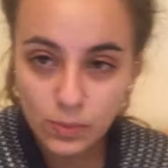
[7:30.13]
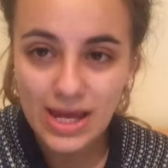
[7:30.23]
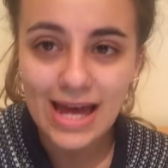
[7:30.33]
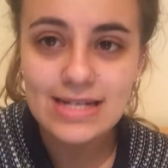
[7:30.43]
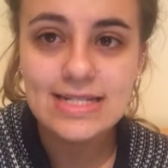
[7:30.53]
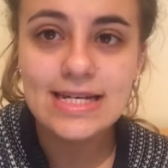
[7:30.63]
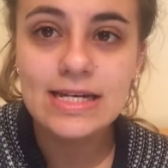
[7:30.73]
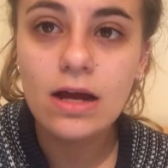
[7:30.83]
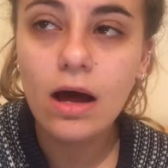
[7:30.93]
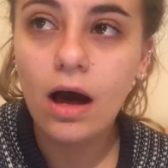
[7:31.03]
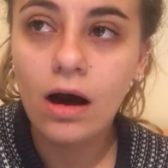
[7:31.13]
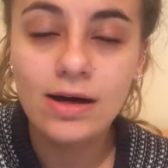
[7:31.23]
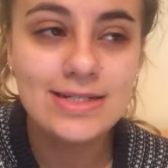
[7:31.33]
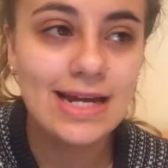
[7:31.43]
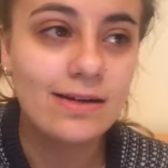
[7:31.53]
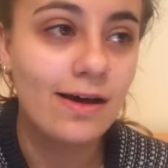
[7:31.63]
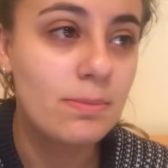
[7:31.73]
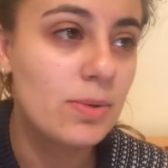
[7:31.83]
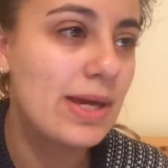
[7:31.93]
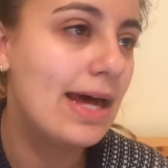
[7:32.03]
We handed in our deadline,
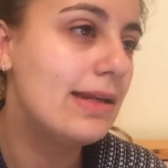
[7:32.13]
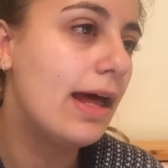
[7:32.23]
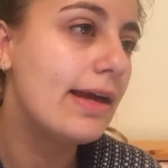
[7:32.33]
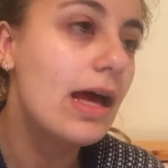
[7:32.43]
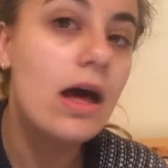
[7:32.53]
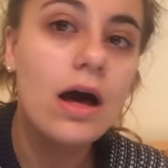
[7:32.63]
but we had like